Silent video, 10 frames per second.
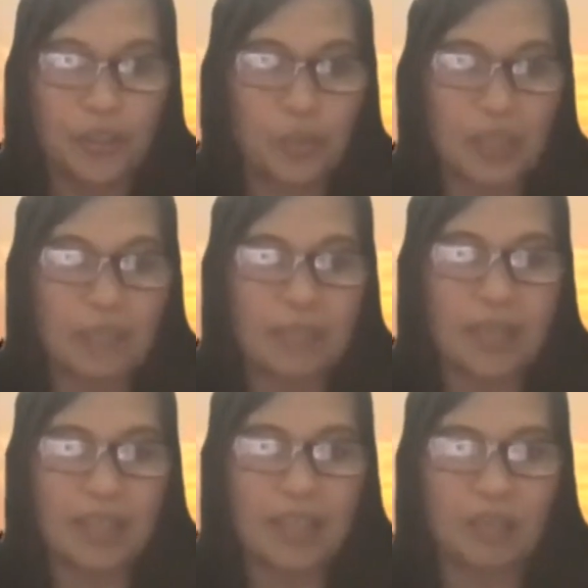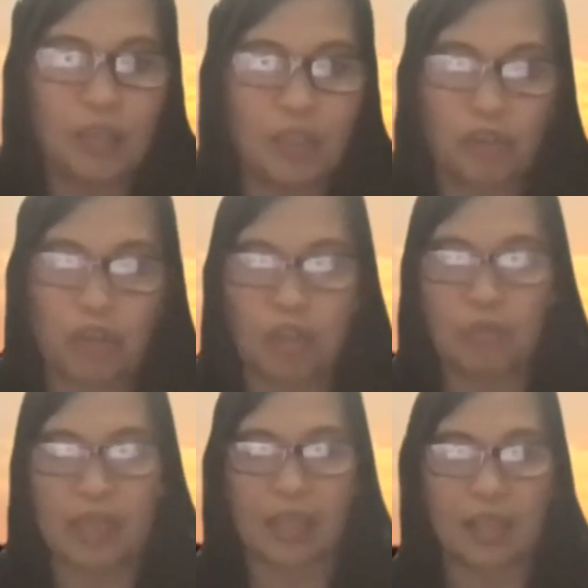So when America was
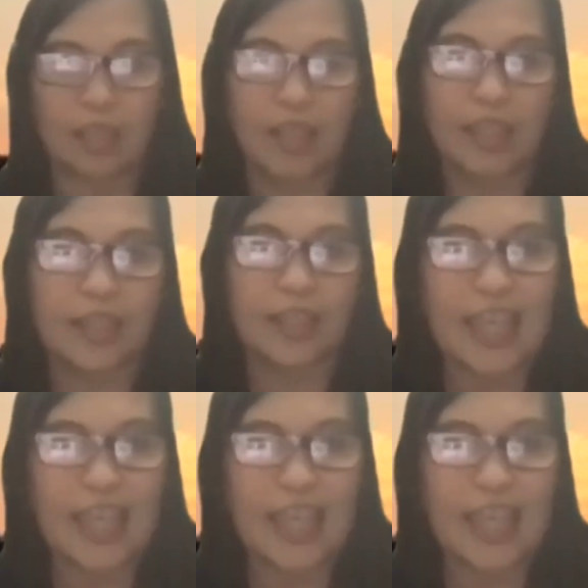growing, it